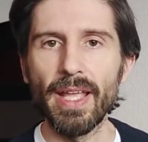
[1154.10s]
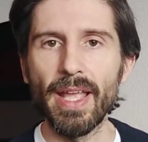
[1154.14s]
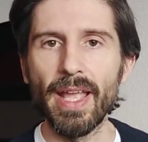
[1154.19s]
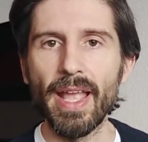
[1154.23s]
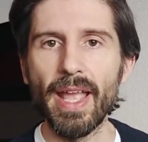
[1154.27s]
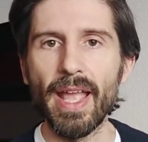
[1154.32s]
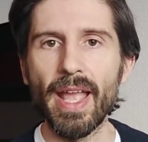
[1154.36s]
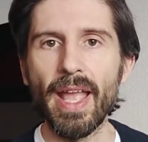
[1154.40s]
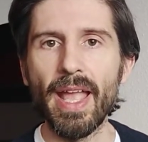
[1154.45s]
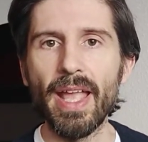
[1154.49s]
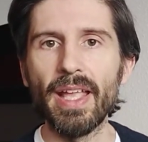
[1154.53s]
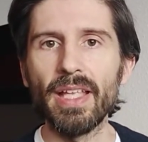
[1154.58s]

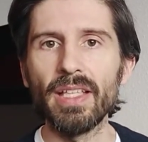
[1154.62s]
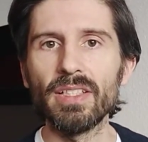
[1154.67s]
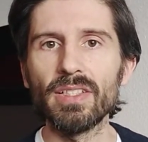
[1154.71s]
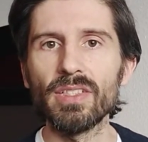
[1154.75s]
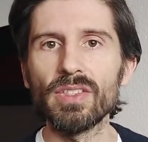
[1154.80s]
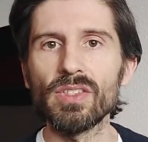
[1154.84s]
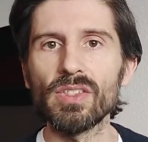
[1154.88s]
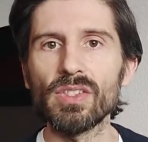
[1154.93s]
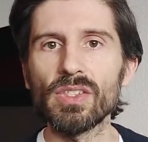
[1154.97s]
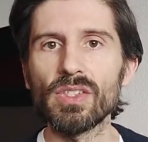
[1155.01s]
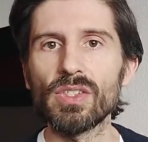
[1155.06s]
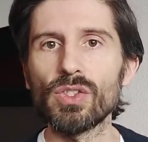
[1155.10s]

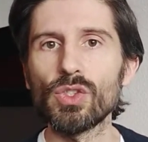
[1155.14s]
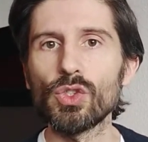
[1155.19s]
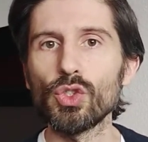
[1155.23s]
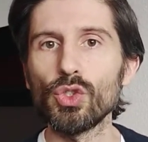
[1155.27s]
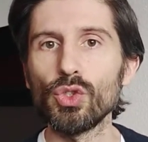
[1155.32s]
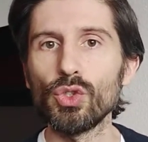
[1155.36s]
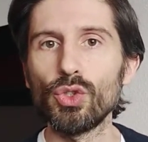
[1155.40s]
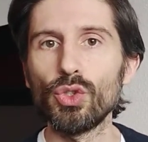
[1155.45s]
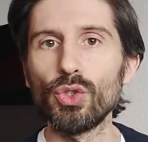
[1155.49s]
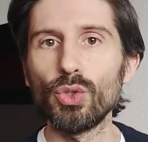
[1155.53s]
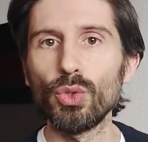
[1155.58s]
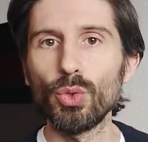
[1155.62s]
And
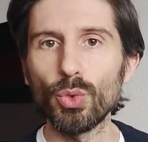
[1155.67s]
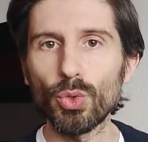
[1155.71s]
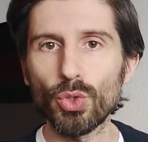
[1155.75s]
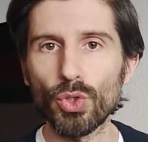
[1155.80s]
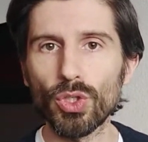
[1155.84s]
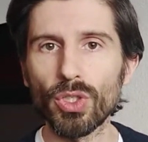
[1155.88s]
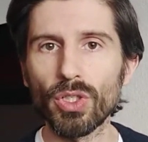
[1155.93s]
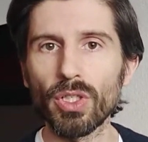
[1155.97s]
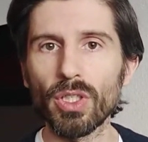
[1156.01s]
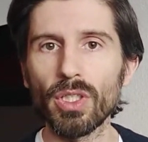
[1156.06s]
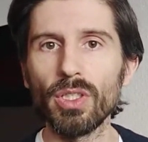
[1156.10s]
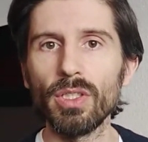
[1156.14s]

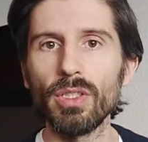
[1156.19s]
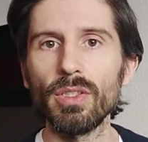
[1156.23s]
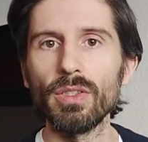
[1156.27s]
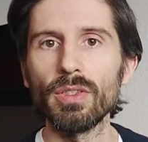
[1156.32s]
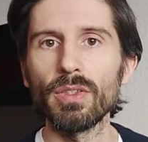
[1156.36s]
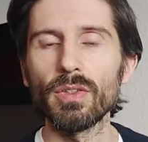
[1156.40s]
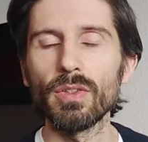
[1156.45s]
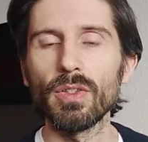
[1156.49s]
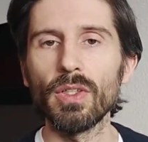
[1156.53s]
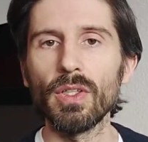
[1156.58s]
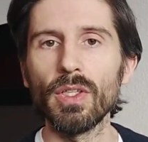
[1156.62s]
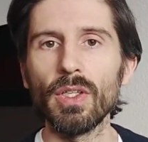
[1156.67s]

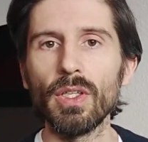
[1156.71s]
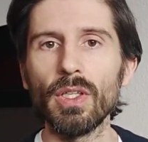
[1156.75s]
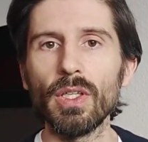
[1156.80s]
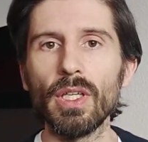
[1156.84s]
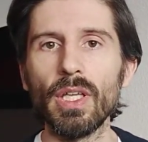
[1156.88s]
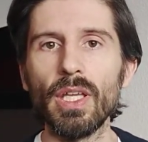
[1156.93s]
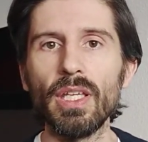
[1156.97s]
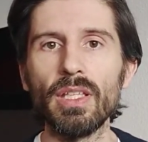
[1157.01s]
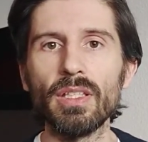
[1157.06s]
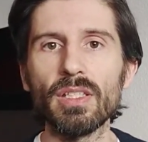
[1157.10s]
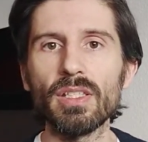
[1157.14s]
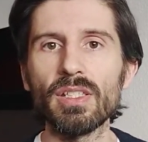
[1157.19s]
usually
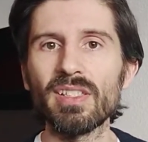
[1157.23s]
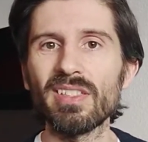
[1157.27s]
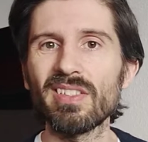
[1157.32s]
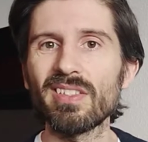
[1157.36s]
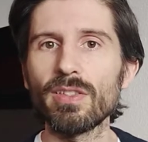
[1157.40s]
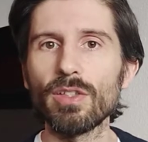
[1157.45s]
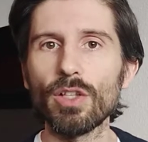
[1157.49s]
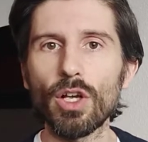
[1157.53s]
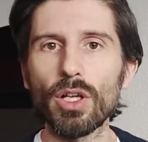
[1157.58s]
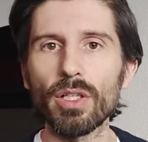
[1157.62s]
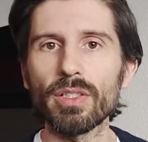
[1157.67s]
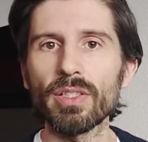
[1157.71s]
it is
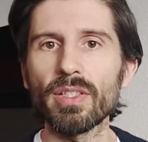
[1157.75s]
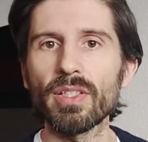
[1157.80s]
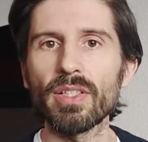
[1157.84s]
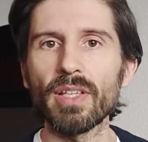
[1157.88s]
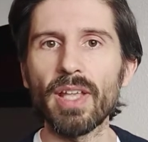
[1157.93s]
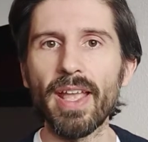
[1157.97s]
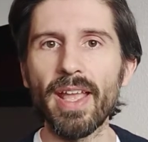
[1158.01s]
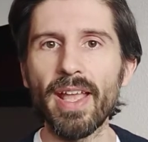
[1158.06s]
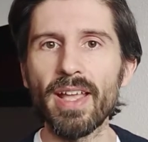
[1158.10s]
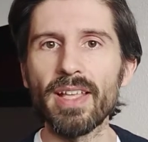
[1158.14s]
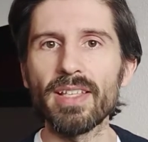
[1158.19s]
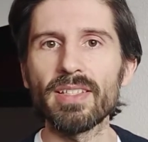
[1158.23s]
not
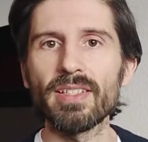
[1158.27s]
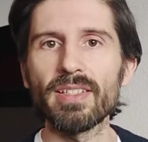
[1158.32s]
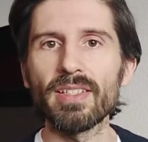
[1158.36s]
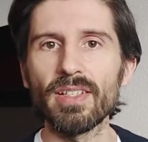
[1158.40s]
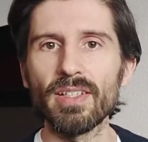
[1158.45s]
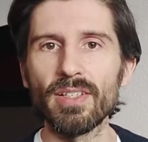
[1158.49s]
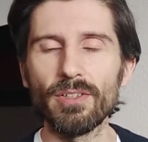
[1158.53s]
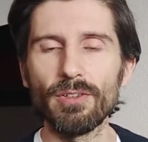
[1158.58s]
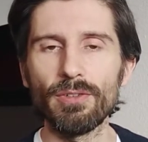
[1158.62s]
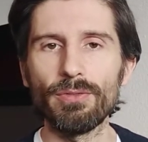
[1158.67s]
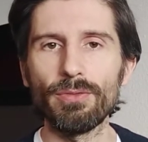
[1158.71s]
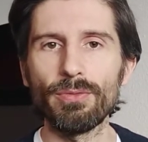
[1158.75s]
as
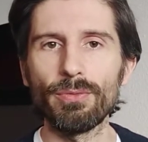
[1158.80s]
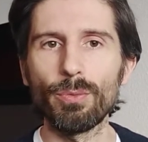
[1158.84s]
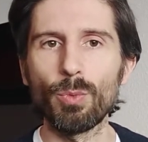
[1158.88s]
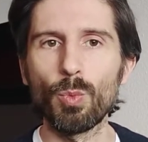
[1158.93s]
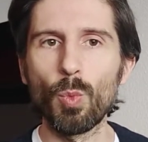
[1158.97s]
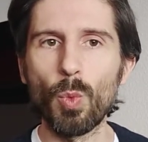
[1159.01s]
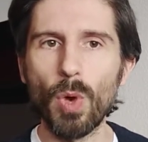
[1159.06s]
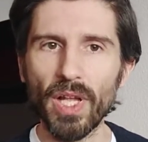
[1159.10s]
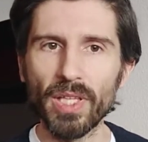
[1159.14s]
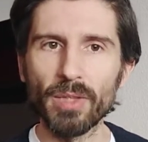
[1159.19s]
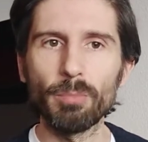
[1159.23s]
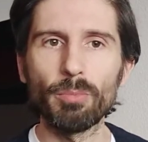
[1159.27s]
if
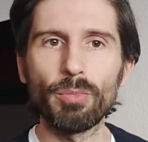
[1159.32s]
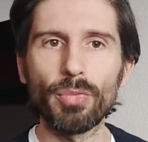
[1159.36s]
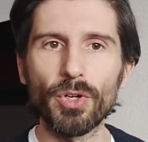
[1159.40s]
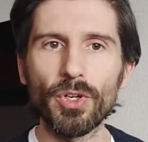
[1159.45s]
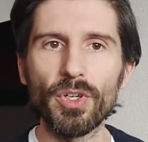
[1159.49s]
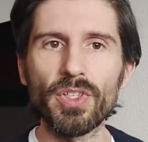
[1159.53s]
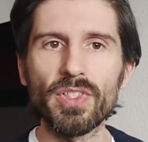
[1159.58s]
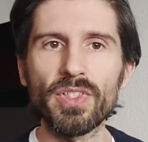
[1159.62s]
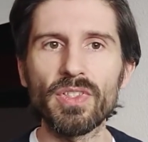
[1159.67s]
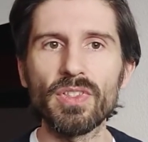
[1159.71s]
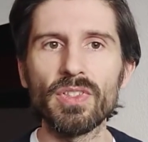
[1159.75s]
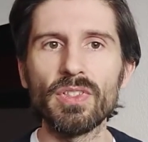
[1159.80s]
one
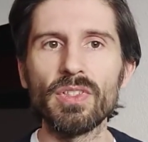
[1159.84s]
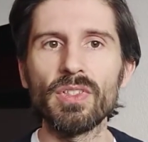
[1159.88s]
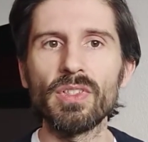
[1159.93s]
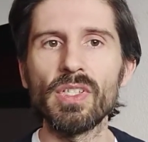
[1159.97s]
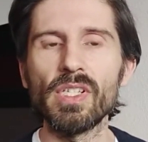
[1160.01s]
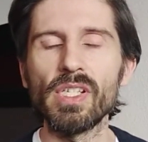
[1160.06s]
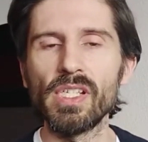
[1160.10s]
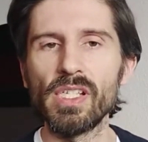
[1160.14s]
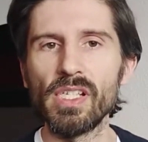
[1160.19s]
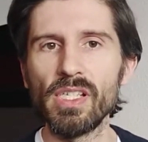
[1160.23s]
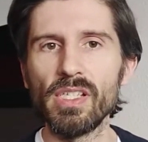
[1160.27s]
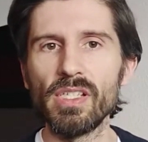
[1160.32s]

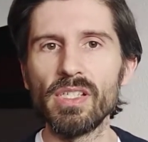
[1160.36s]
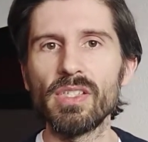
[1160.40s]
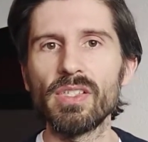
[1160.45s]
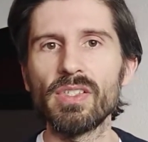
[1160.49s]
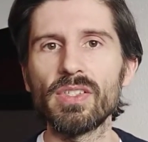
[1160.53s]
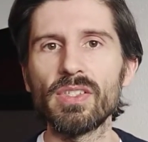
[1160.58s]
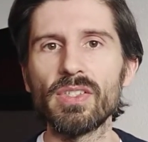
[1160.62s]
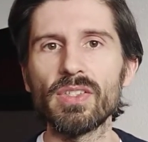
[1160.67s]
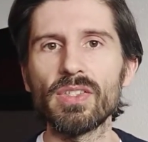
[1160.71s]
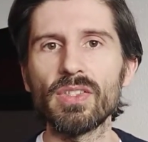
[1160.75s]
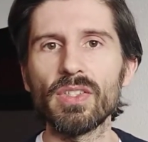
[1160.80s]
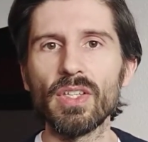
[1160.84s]
person
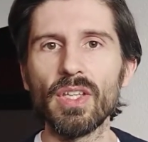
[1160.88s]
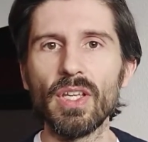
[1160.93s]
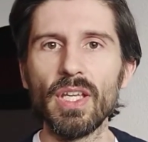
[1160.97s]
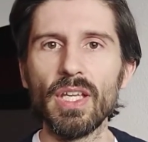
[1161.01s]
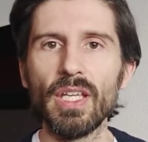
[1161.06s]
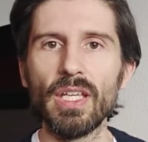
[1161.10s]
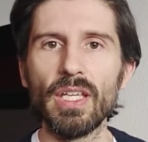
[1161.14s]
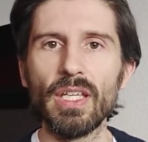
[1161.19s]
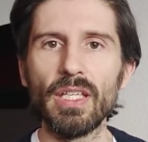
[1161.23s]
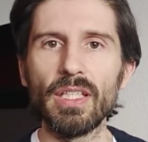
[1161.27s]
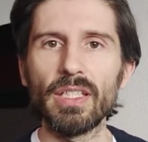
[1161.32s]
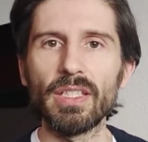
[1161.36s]
is
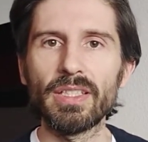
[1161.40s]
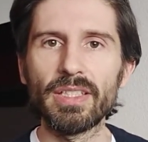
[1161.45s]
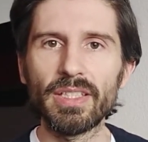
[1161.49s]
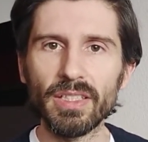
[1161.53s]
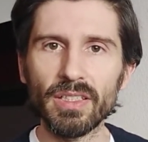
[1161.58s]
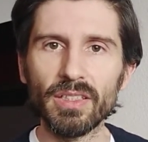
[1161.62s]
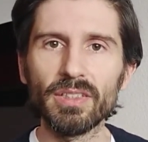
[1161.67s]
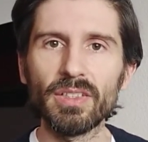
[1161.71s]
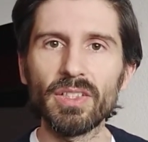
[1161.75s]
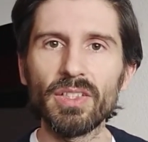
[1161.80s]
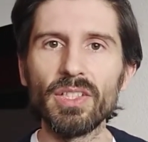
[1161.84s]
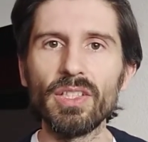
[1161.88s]

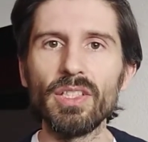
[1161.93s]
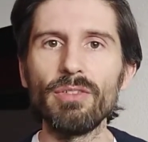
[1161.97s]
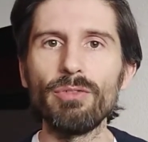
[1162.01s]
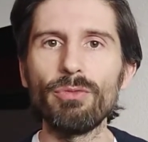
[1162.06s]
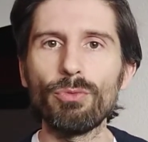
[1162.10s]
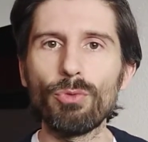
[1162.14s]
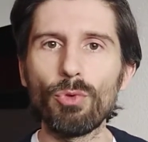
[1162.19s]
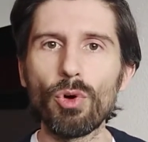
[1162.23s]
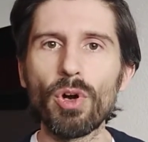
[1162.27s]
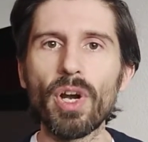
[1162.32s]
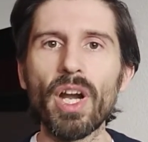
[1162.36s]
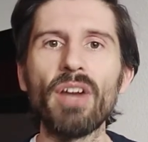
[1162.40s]
guilty
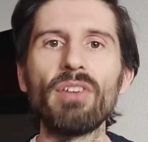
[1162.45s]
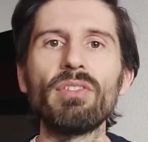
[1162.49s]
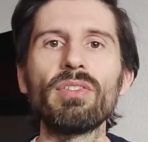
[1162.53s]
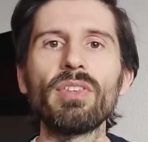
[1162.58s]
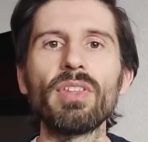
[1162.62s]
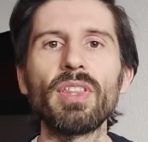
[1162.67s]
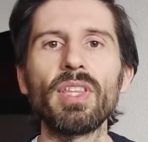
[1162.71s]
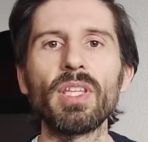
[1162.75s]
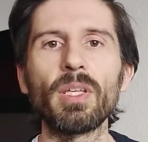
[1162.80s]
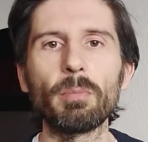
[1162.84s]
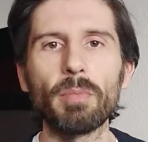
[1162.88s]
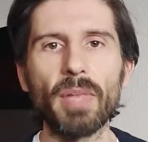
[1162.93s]
for
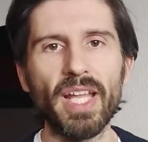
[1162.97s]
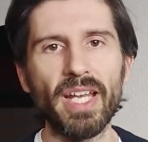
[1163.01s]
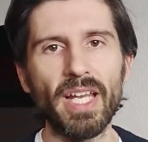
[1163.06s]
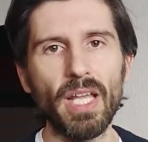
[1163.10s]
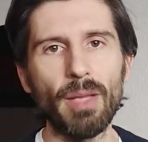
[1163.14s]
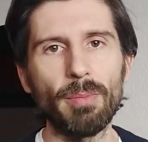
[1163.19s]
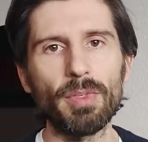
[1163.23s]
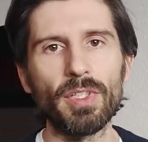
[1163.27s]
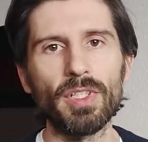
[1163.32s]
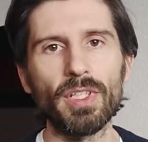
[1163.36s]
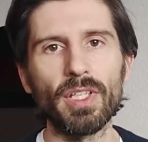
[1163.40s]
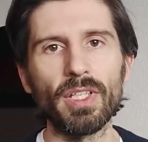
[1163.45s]
everything bad
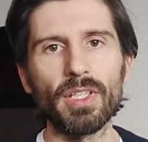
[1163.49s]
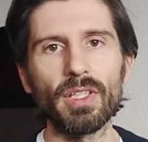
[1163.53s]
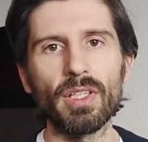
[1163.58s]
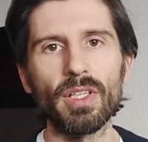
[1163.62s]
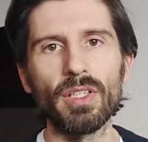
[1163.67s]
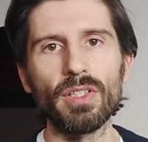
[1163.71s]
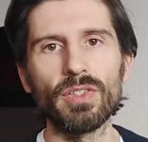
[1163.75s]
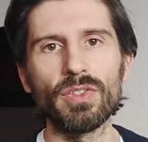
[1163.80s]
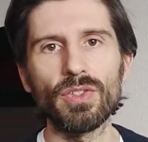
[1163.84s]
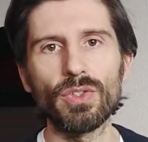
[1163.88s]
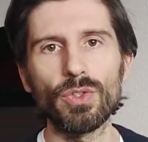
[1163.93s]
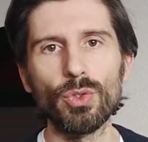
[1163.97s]
happening.
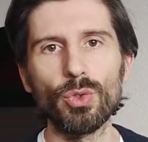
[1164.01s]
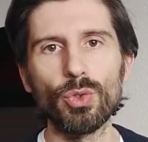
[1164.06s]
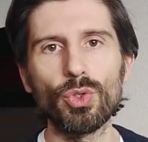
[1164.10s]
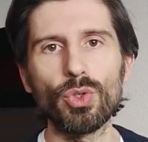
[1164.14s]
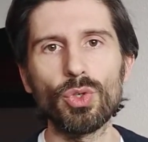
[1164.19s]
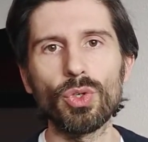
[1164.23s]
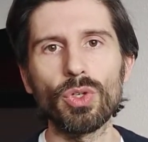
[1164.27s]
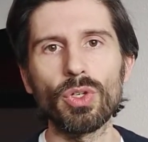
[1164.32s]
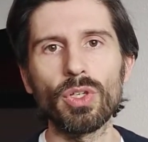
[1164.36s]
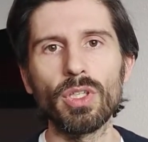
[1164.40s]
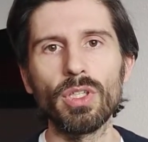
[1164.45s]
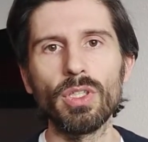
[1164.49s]
It's
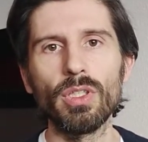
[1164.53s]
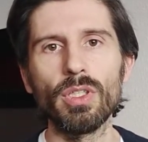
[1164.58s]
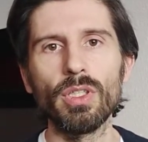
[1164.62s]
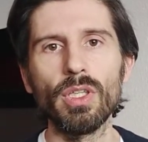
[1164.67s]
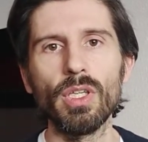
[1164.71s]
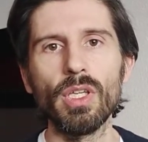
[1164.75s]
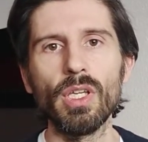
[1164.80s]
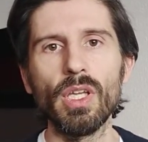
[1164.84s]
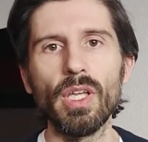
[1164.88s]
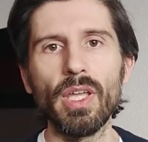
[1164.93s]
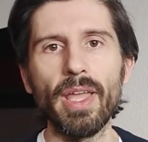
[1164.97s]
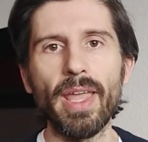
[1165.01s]
usually
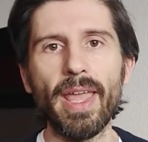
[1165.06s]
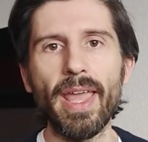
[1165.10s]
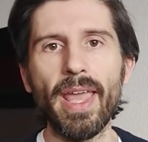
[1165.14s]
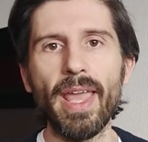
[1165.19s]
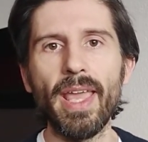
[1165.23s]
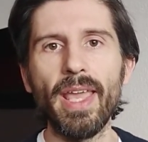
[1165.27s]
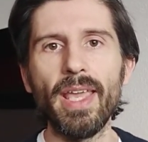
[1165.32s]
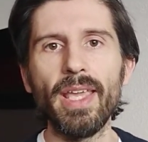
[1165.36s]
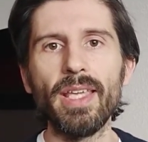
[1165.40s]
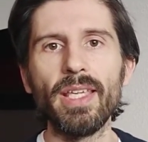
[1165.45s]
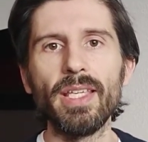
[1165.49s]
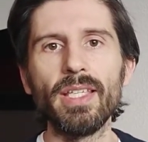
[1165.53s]

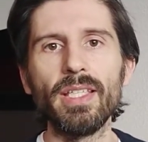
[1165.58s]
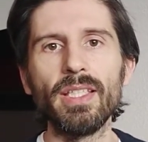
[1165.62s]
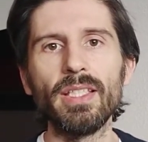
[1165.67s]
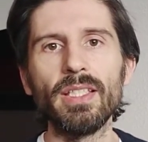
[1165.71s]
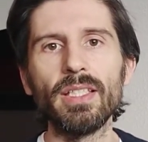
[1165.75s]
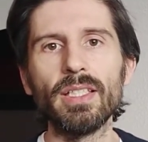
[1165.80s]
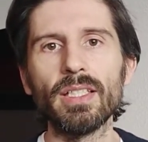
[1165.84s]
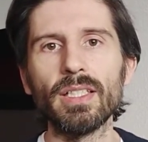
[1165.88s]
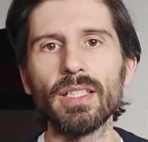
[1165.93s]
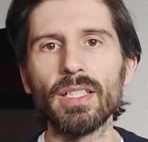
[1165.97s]
a